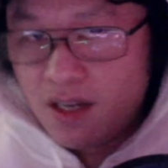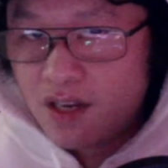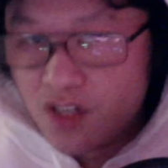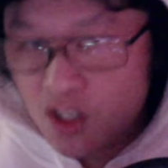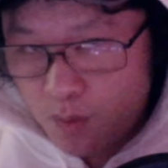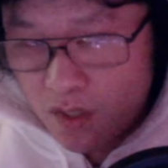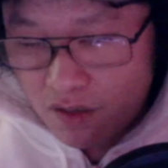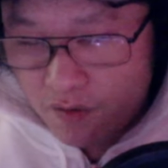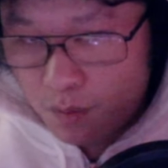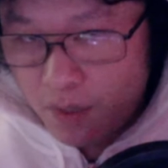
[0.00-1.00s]
given
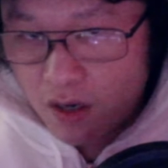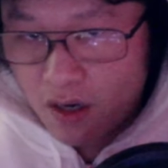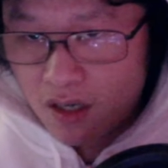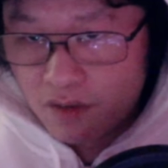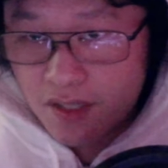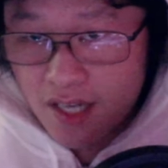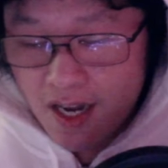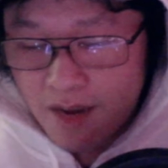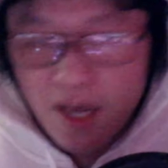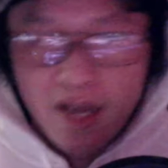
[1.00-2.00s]
specific period of
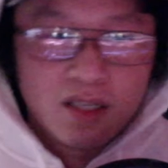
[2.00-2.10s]
time,